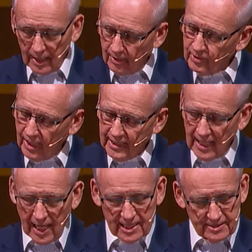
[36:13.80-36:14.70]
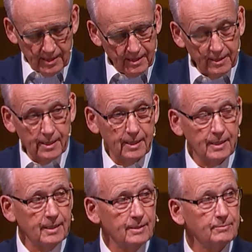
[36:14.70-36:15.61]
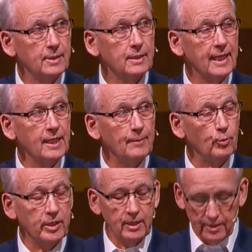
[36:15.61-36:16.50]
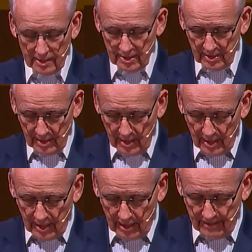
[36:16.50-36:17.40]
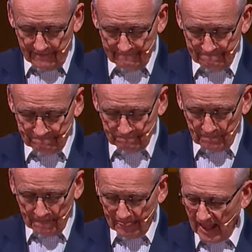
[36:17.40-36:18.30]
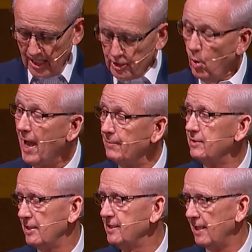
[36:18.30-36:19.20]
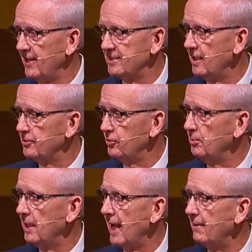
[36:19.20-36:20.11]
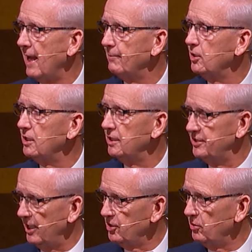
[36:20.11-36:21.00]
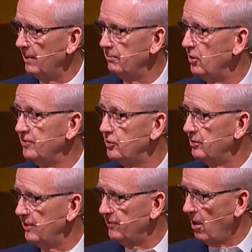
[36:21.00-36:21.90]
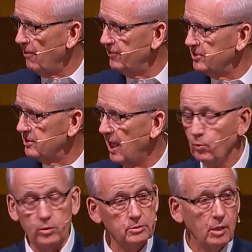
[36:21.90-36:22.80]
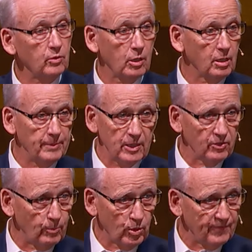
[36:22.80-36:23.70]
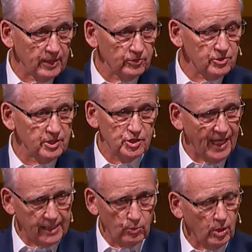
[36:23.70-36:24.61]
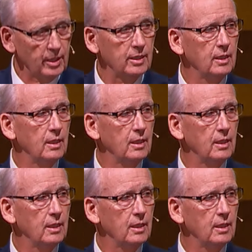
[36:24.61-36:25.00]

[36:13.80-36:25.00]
uh, okay, guys, uh, let up, will you? Um, no, I'm, uh, that's not true, but I, am going to continue. I'm moving to a different office. I will no longer be on the Board of Elders in January.